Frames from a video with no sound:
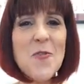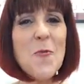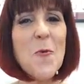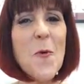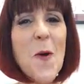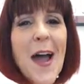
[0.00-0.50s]

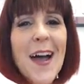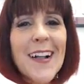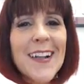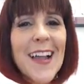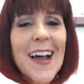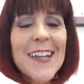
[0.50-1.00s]

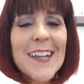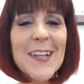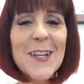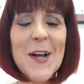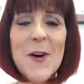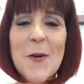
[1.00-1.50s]
Well,
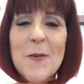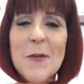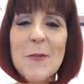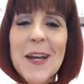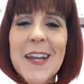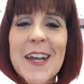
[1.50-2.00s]
hello
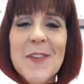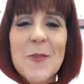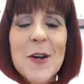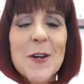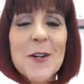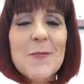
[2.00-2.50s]
everybody and
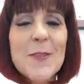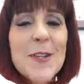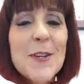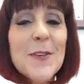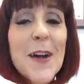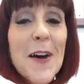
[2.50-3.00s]
welcome
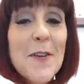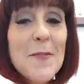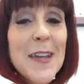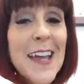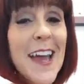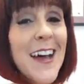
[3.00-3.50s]
to
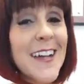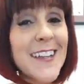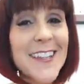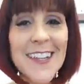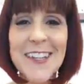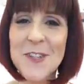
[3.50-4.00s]

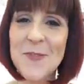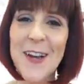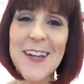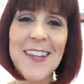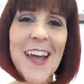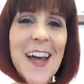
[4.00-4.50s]
LVL, Lunch
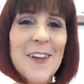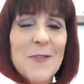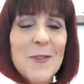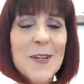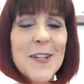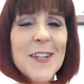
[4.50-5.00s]
Break
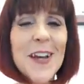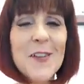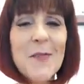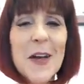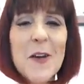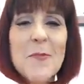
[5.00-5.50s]
Live, where we'll
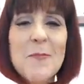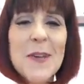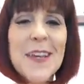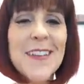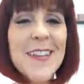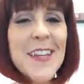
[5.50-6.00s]
talk about
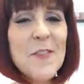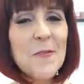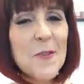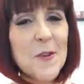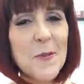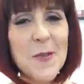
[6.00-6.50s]
obesity,
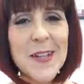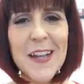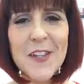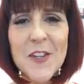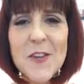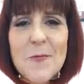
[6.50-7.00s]
food
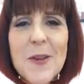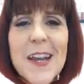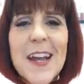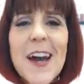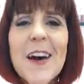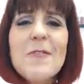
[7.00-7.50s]
obsession,
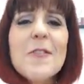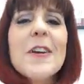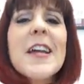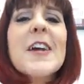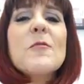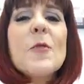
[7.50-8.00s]

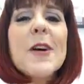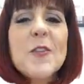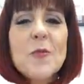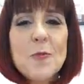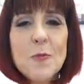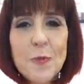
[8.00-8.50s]
recovery, and
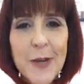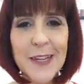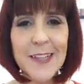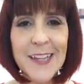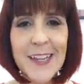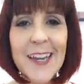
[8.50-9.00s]
what's
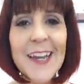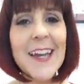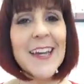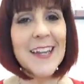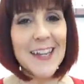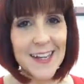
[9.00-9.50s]
really
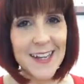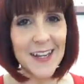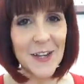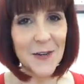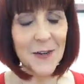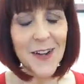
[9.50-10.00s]

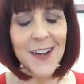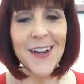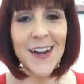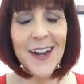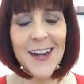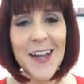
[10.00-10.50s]
eating you.
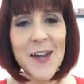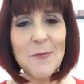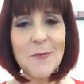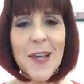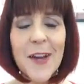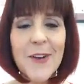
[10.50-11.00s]
I
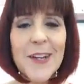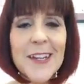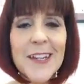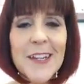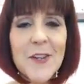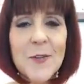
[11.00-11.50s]
am Carrie
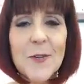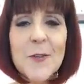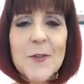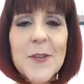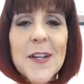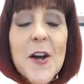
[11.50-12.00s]
De La
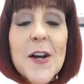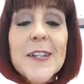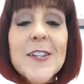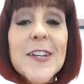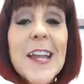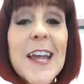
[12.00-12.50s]
Cruz, and
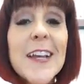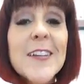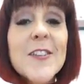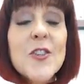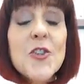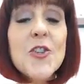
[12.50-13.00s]
on
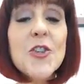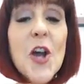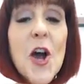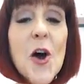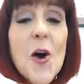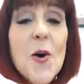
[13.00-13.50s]
today's
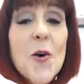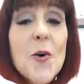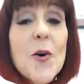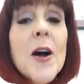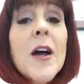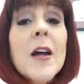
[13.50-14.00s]

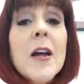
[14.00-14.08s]
show,